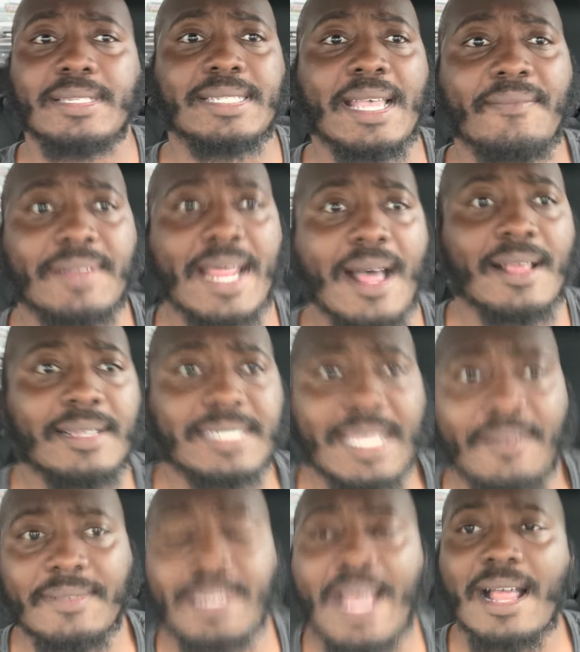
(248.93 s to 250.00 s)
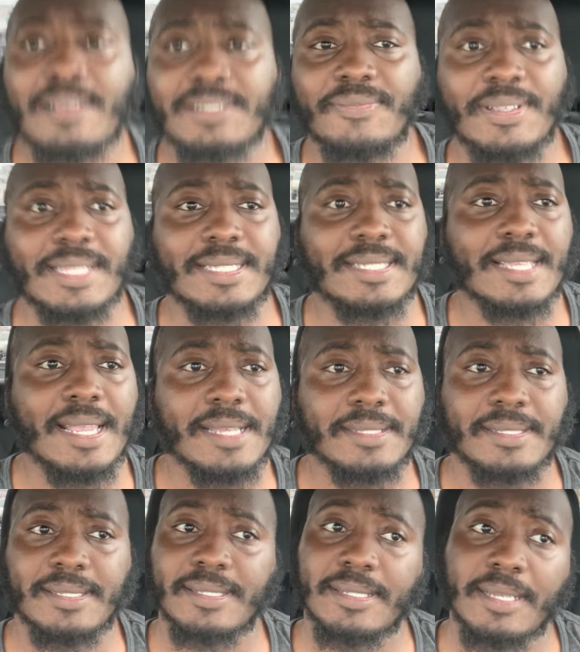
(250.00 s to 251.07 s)
seven dollars, seven dollars fifty cents
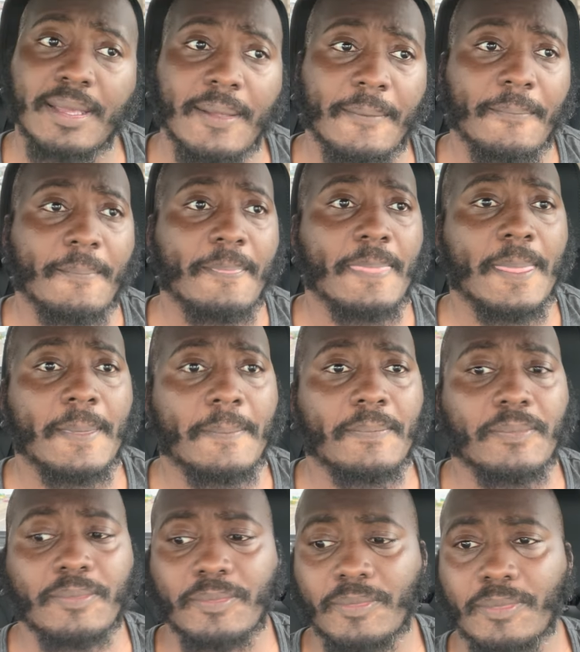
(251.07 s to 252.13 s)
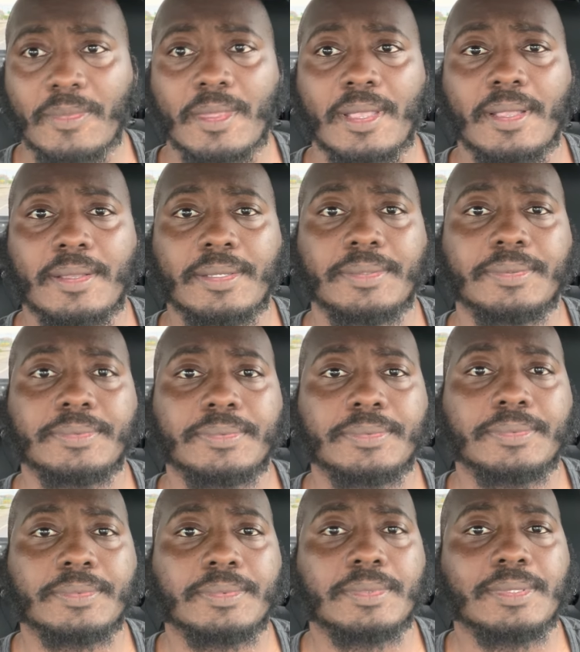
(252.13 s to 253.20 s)
on the right onto I-10 west toward El Paso.
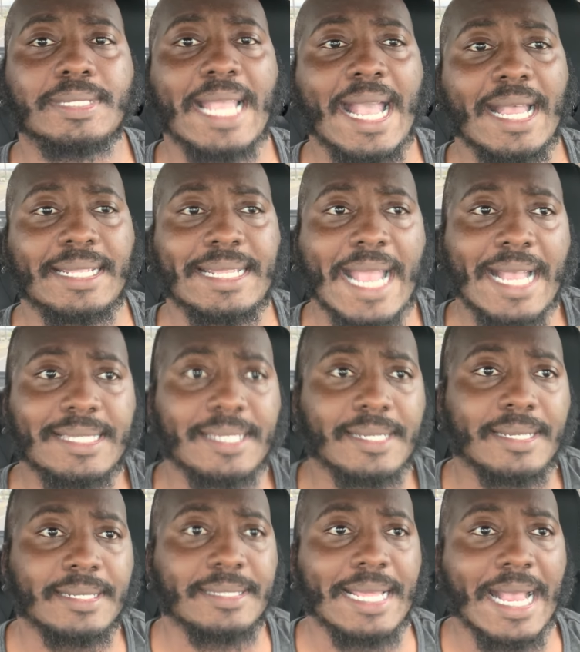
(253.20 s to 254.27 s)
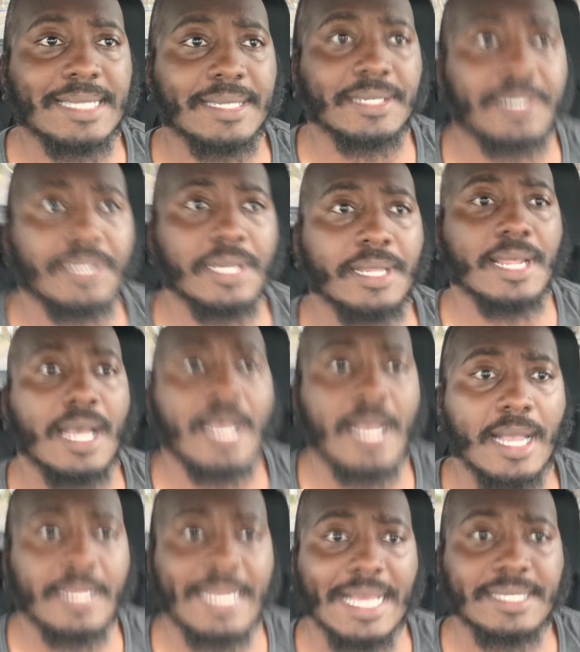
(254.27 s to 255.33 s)
That that's a that's a good
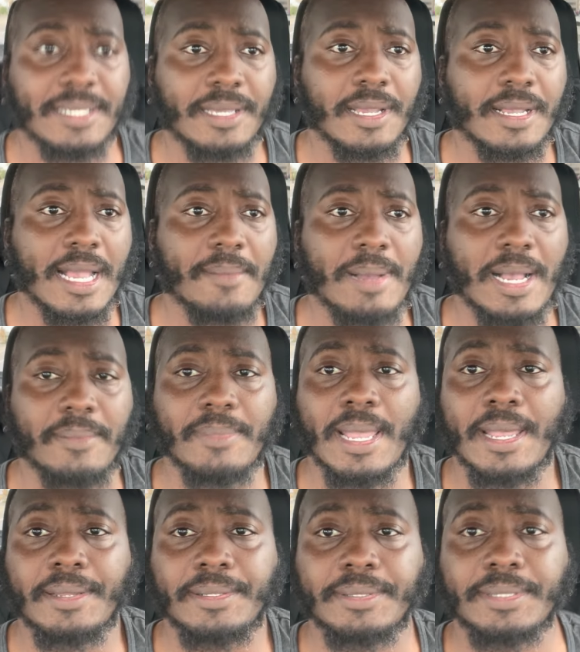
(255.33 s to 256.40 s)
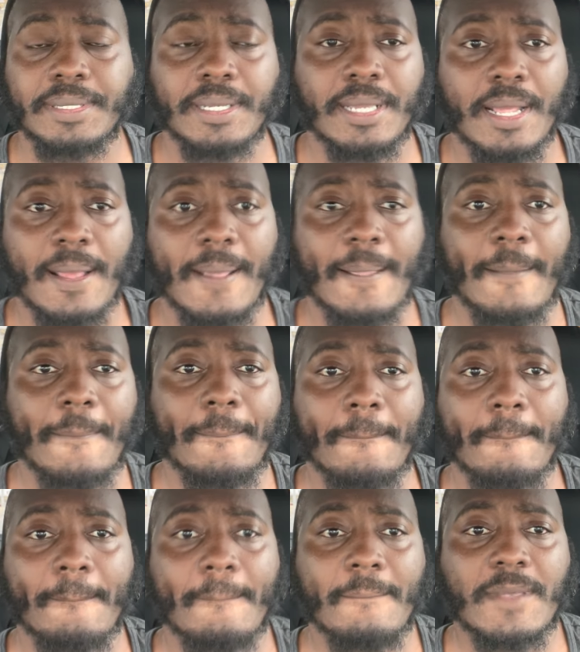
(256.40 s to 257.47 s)
uh that's a good come up, man.
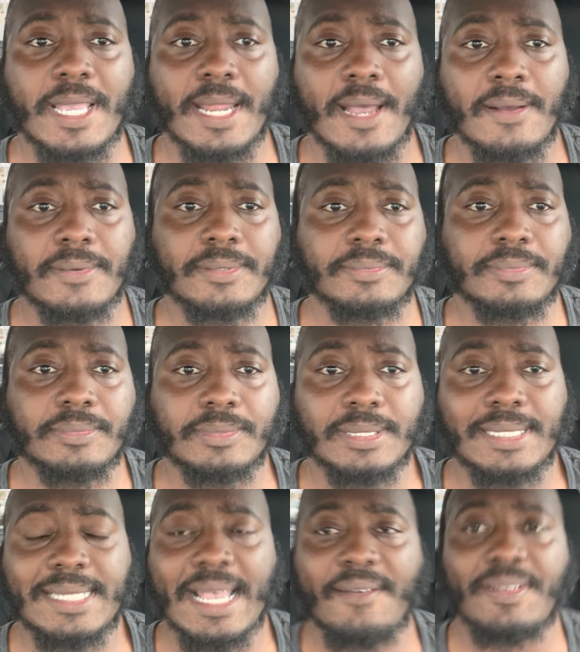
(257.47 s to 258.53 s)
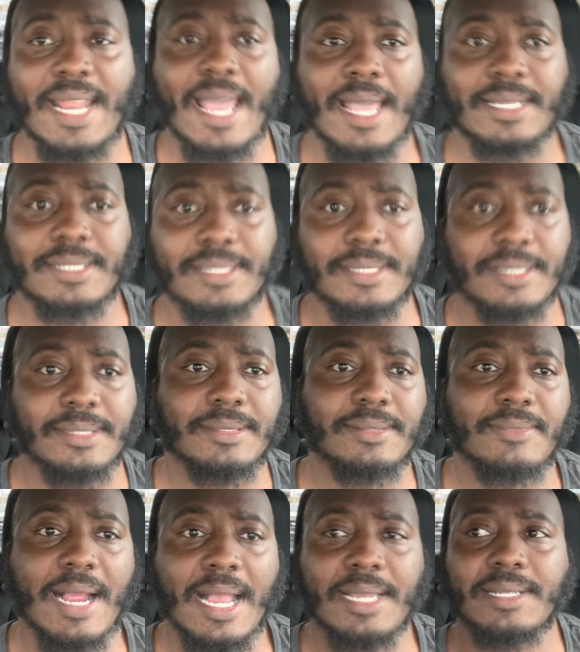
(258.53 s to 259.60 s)
You know, seven X,
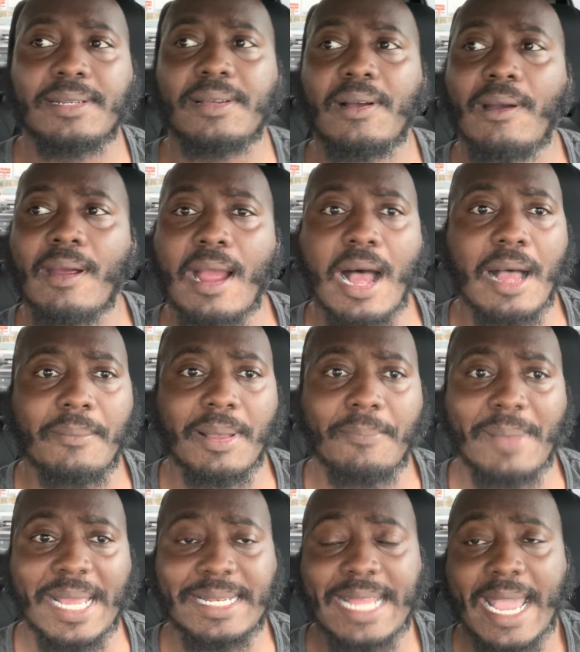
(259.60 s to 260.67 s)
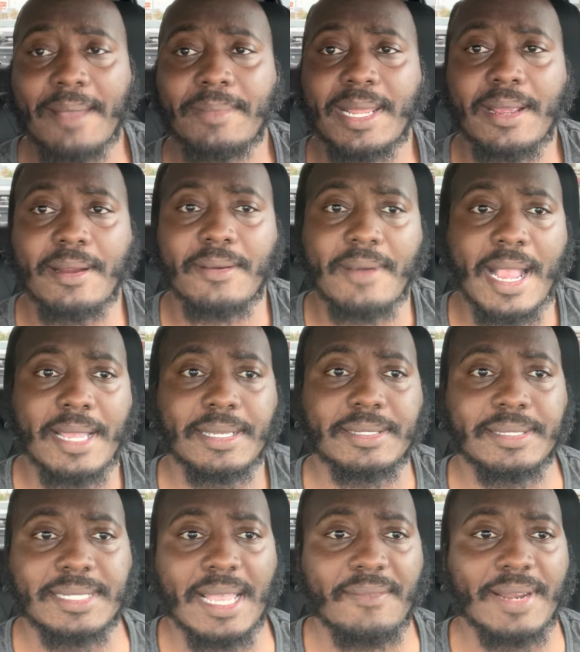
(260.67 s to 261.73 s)
right? Or I'm a bet damn near right,
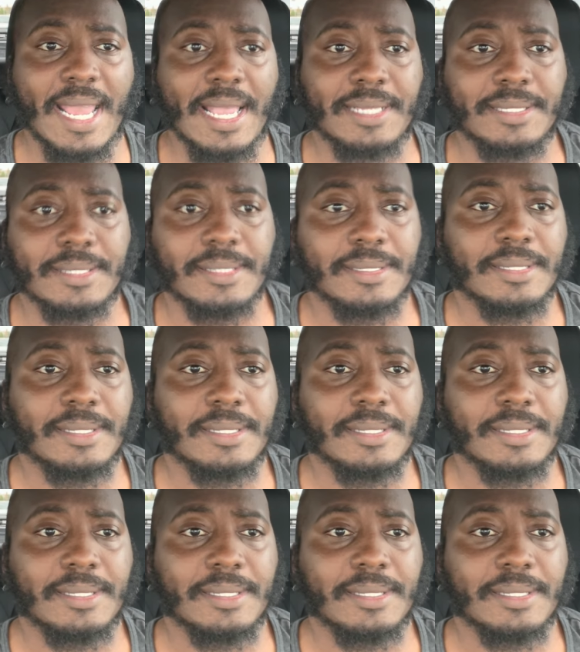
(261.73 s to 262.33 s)
seven X.